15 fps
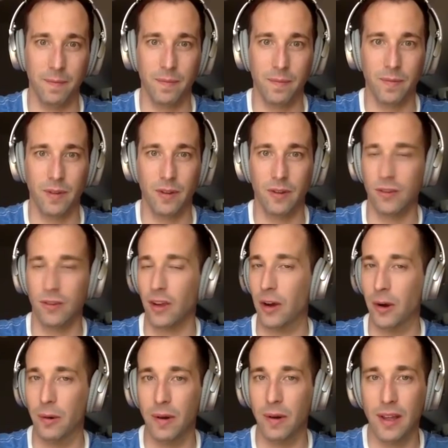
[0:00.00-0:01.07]

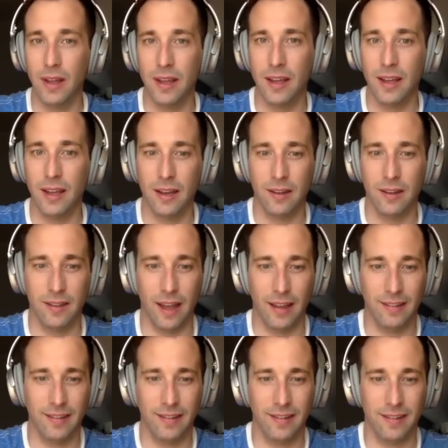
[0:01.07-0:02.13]
So
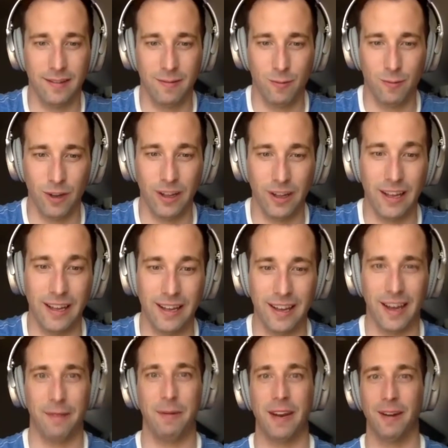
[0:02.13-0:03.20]
that's really, I
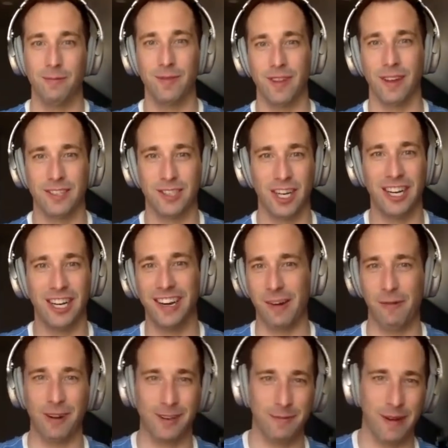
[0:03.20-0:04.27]
mean, I cheated. I
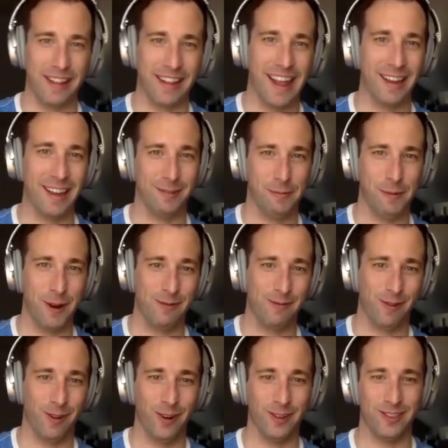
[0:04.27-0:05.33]
went to my last one
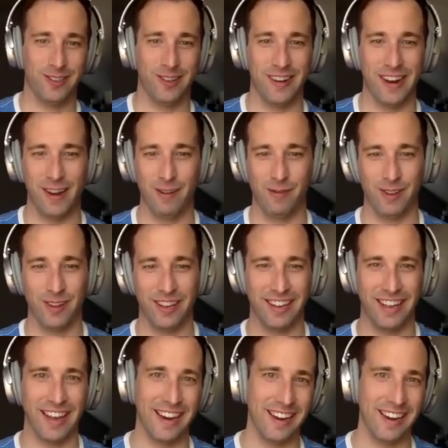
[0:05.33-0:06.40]
first, so now I feel like
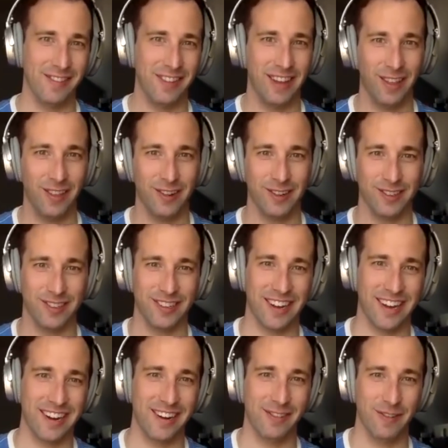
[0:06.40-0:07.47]
any of the others are
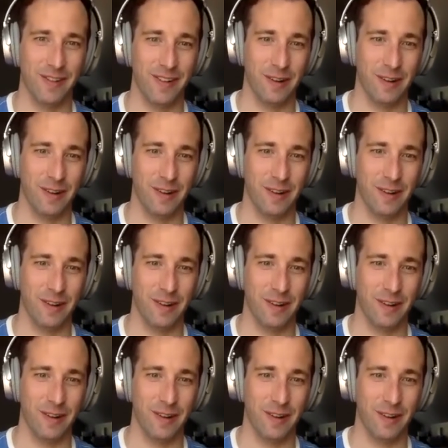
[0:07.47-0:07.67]
kind of